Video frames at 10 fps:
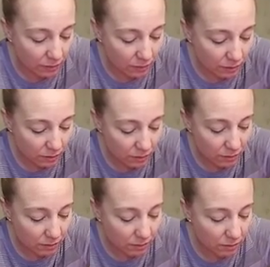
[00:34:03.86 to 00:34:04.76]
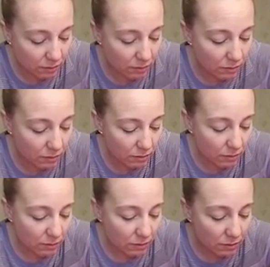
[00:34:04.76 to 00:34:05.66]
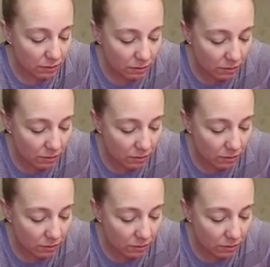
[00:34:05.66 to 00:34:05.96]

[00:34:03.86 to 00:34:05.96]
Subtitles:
Nobody speaks.